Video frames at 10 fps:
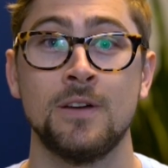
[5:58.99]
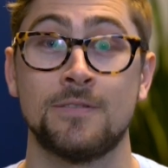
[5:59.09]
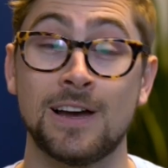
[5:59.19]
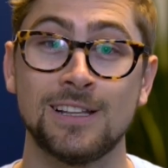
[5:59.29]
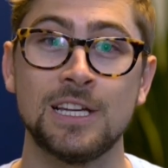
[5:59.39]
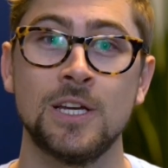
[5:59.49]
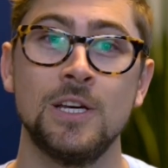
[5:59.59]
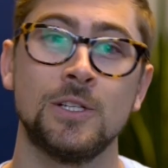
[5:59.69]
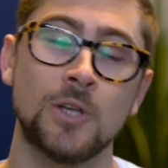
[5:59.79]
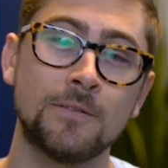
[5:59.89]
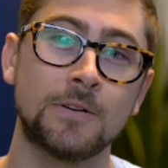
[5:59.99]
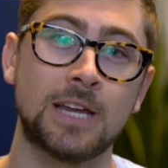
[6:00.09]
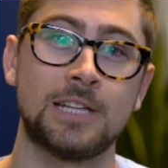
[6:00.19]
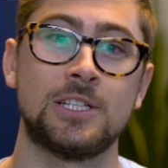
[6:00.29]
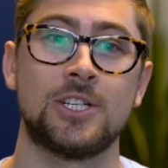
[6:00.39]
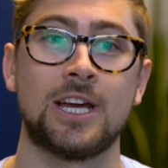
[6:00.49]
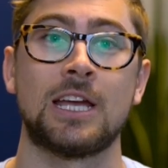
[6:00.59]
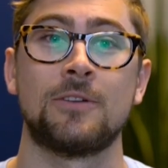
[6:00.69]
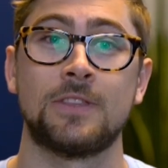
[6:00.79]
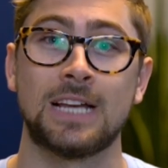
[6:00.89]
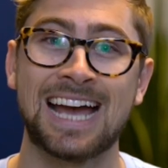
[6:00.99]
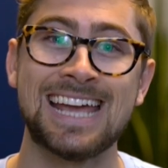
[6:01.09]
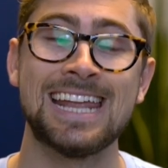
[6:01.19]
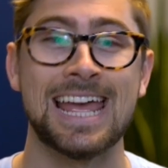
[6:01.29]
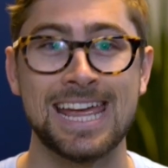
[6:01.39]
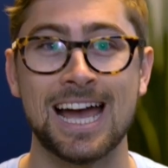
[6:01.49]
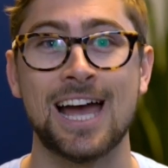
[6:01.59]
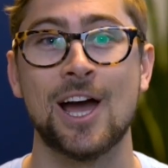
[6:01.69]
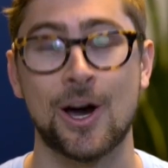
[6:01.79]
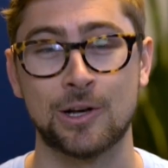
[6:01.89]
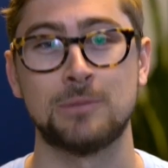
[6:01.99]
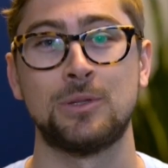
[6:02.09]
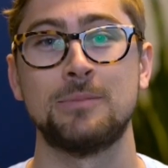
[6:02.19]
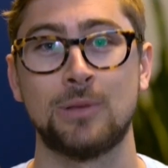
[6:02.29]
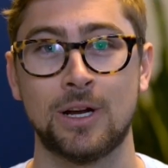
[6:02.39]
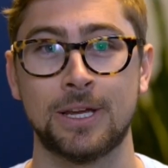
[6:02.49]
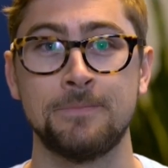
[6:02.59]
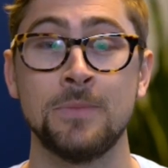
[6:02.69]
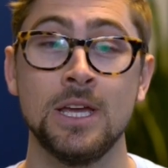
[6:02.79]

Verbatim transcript: Finally, don't forget to check out the Kite A I Autocomplete plugin.